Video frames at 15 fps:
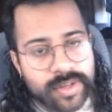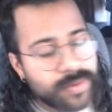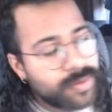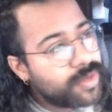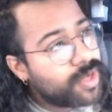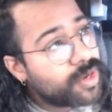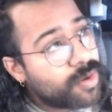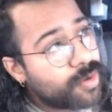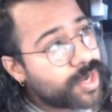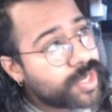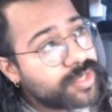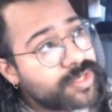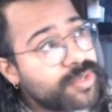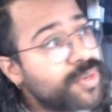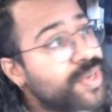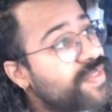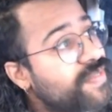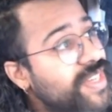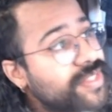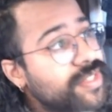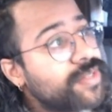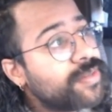According to
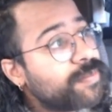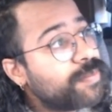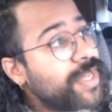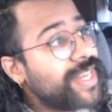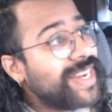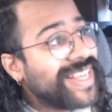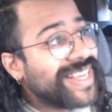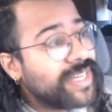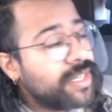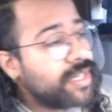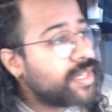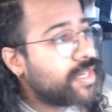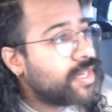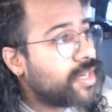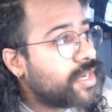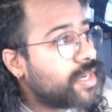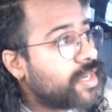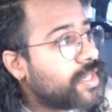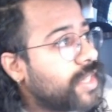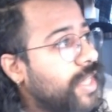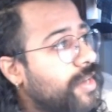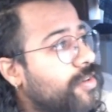Investopedia,
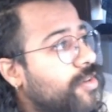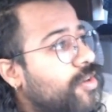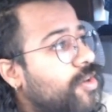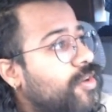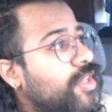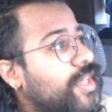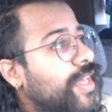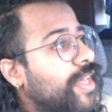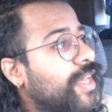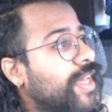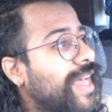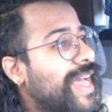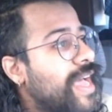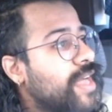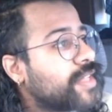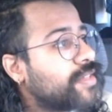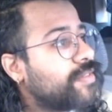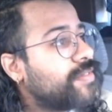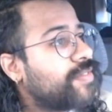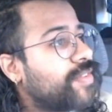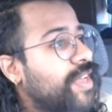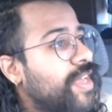they are calling
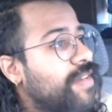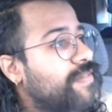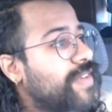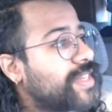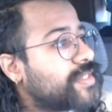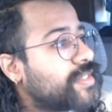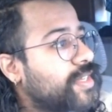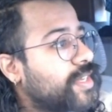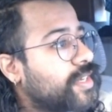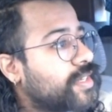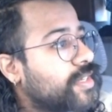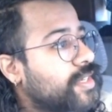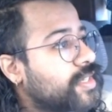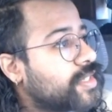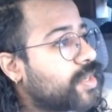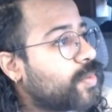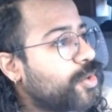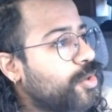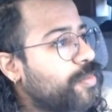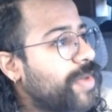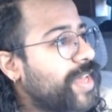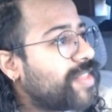active investing someone
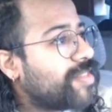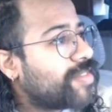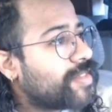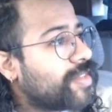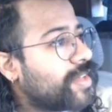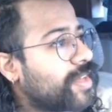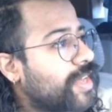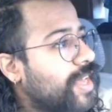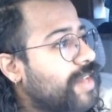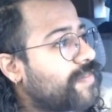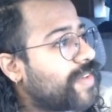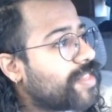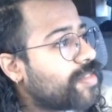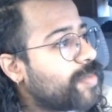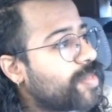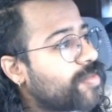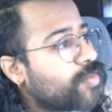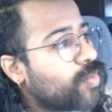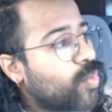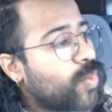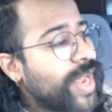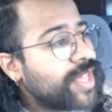who makes investments
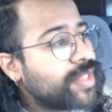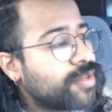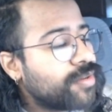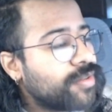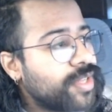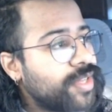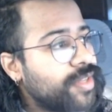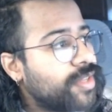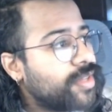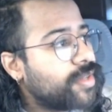regularly.